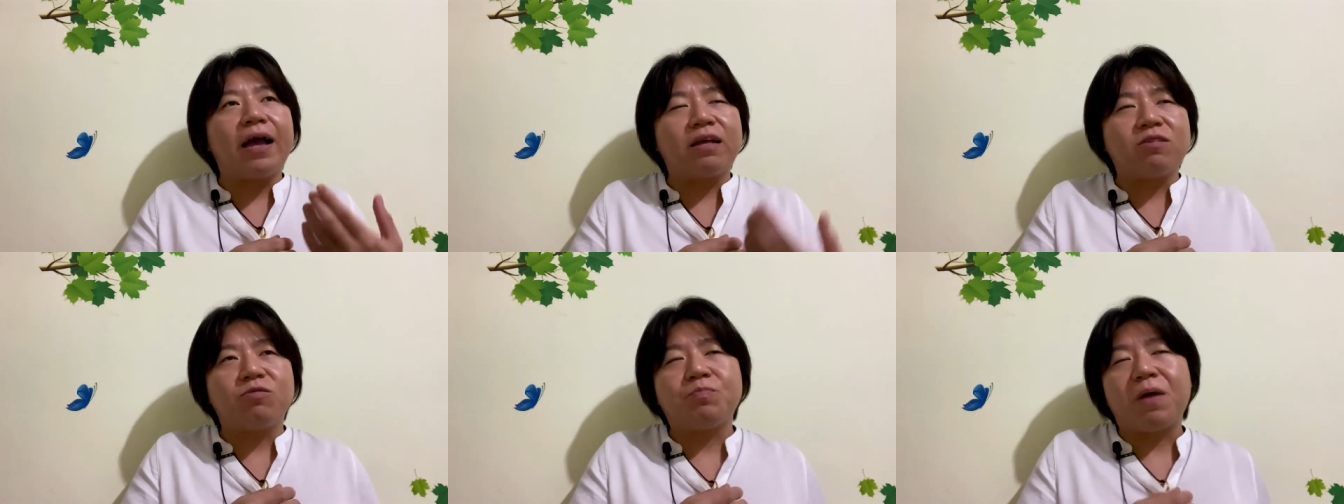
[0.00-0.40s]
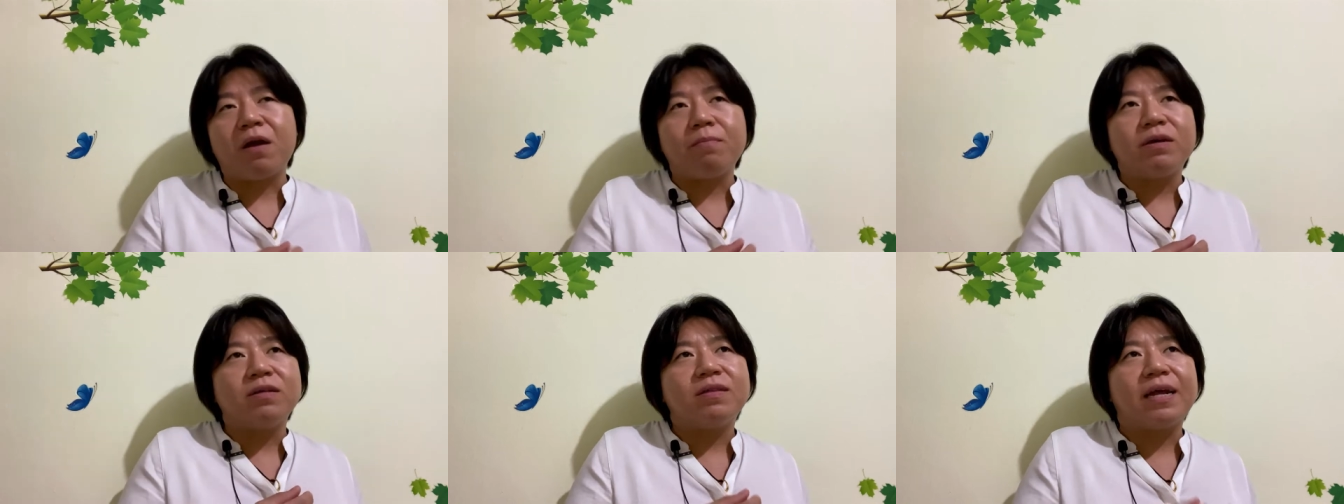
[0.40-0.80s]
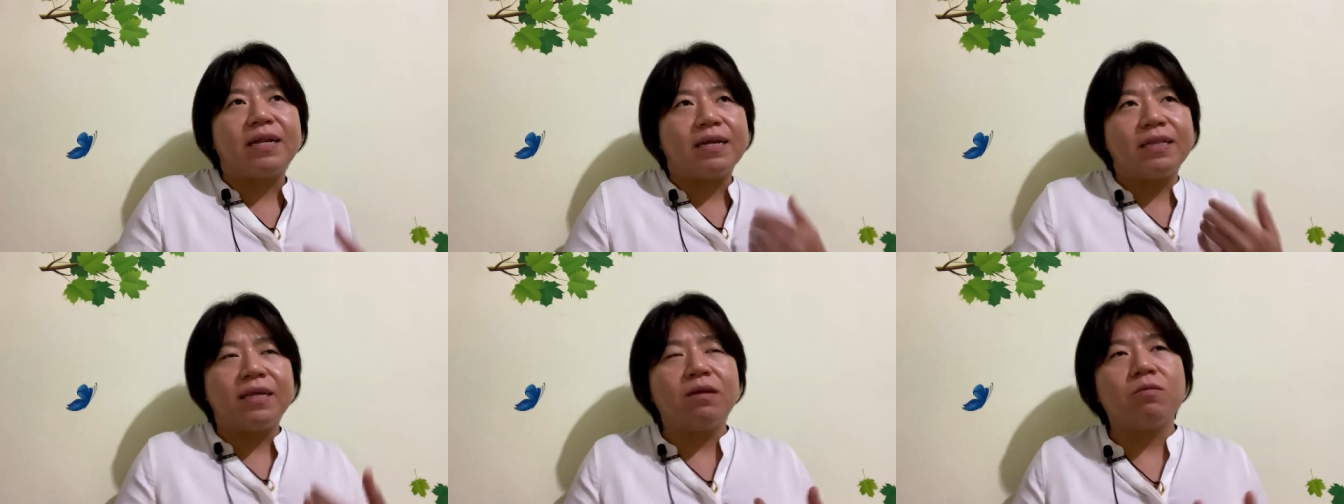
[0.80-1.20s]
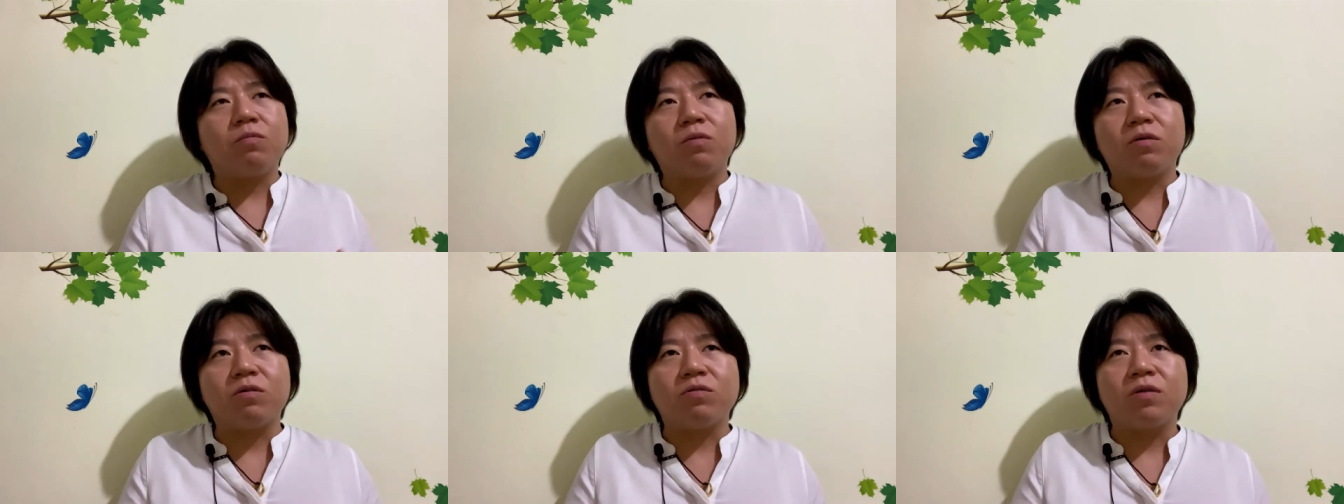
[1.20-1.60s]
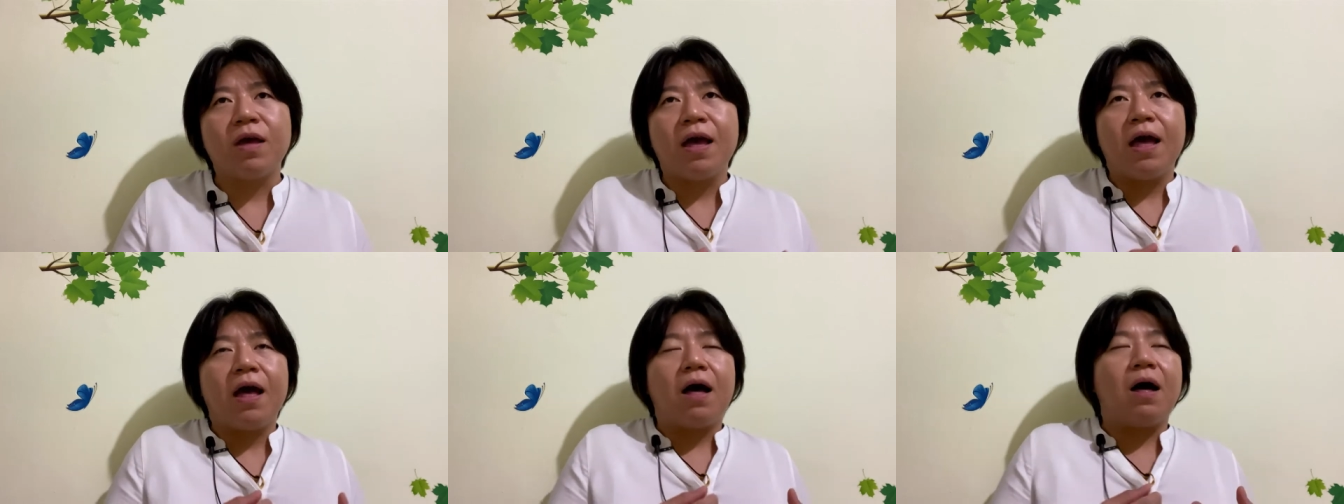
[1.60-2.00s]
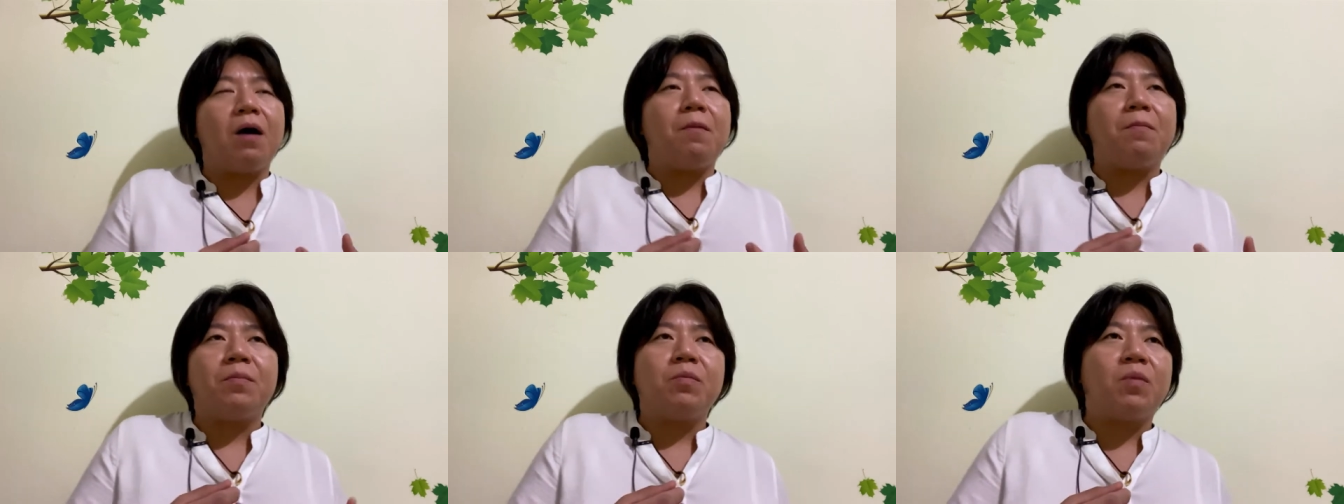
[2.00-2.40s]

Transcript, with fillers: experiments that they did was um,